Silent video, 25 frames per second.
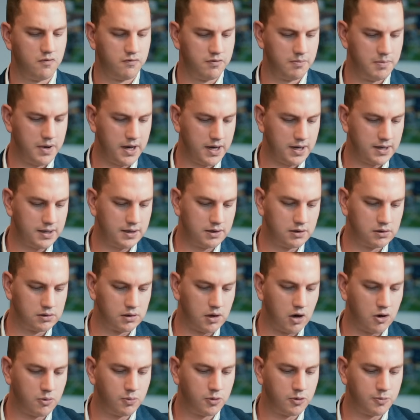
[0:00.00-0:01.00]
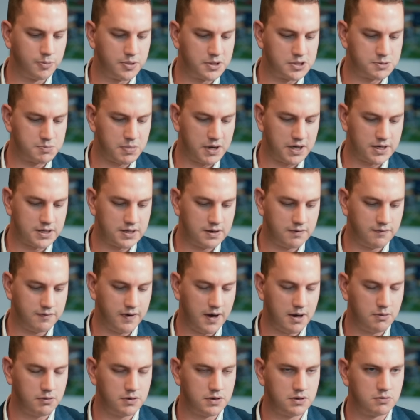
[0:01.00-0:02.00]
From a global perspective,
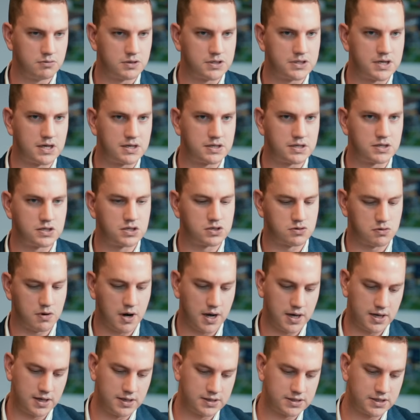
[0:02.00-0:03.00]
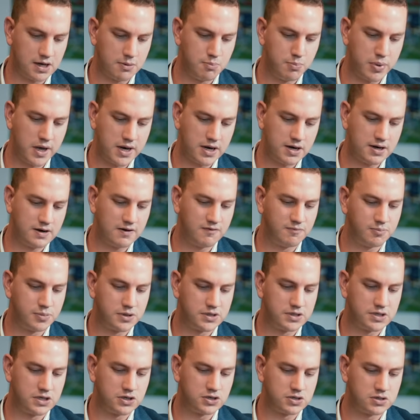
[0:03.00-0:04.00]
how would you assess Australia's competitive
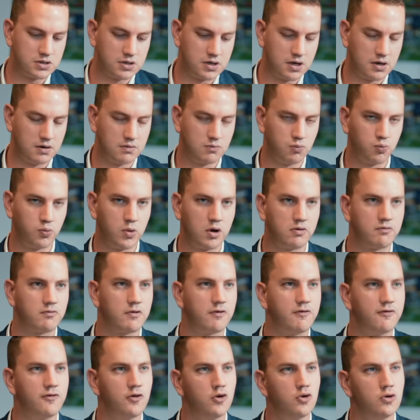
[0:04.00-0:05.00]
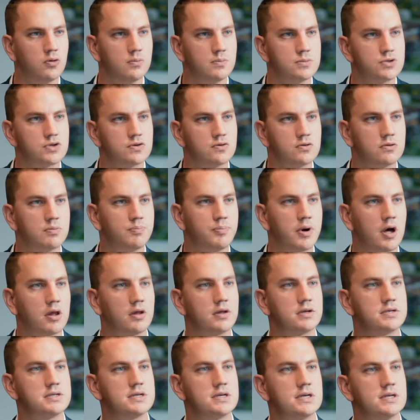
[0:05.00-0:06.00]
position and what reforms or
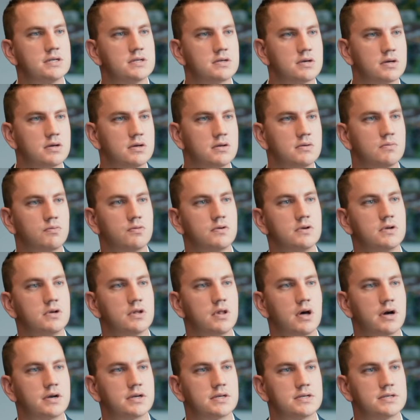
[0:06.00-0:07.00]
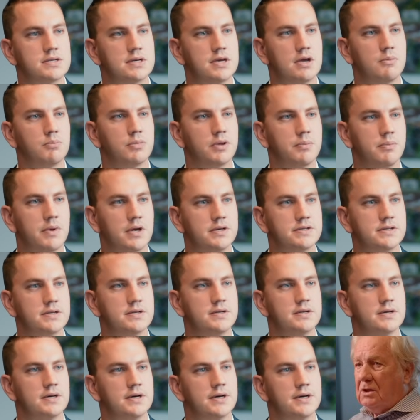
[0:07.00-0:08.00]
policies would you like to see implemented?
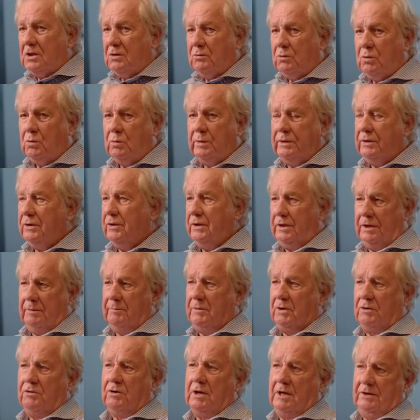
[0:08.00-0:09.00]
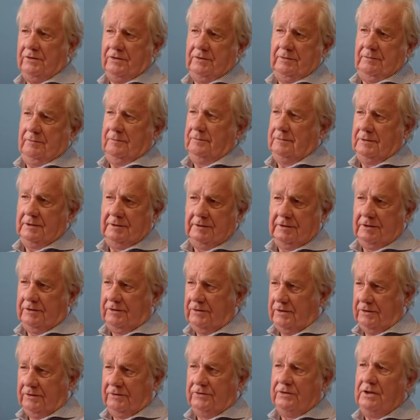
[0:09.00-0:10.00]
Well, we need immigration.
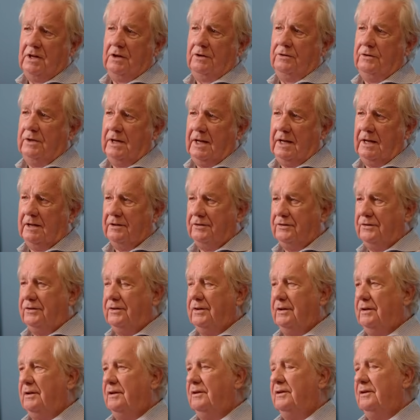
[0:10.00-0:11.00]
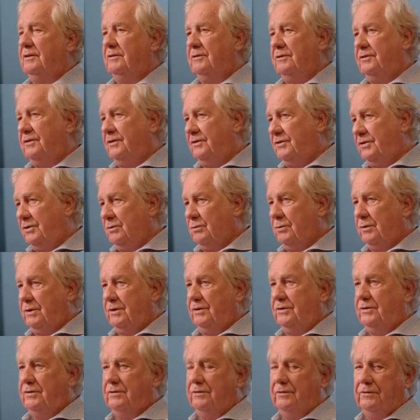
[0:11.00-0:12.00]
There's no doubt there is a
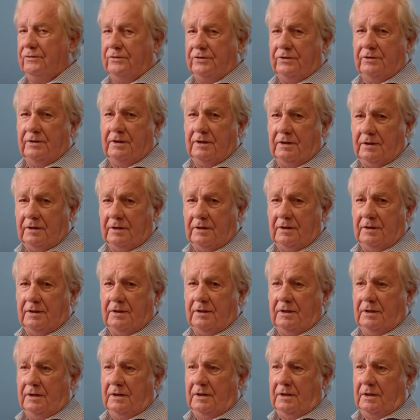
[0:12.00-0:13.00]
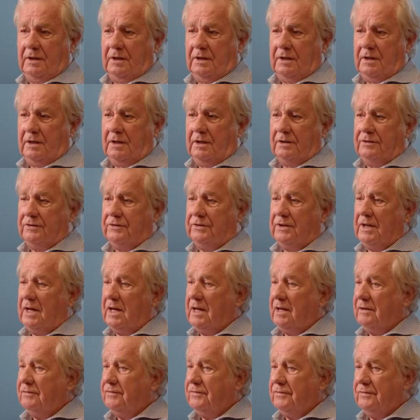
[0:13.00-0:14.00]
shortage of
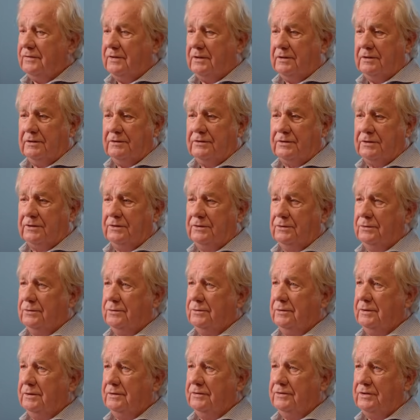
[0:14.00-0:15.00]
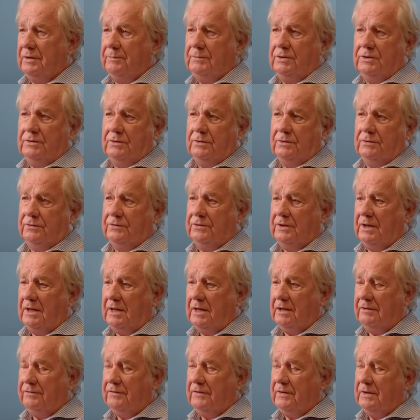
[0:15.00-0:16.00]
staff, skilled and semi-skilled
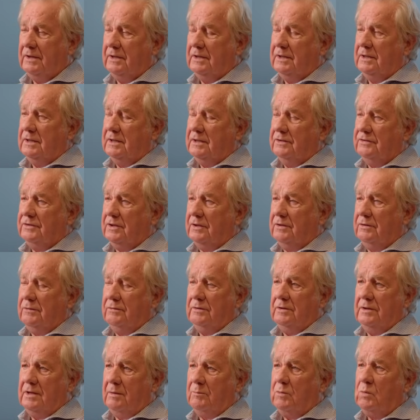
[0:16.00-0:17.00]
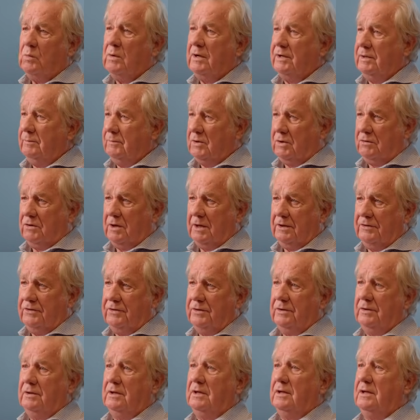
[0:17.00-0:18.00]
staff. So number one,
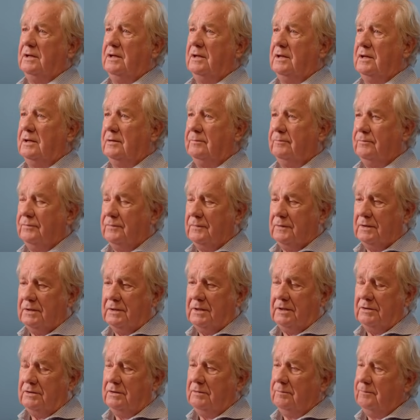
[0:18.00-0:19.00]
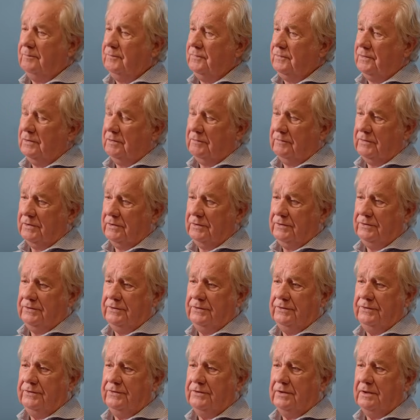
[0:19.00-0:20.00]
immigration. Get the
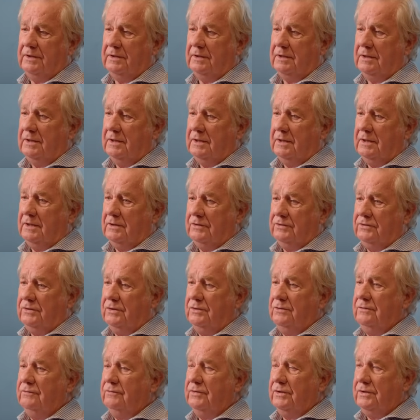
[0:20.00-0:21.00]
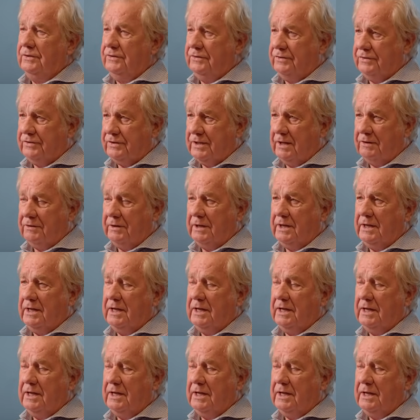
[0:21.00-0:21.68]
visas, student visas going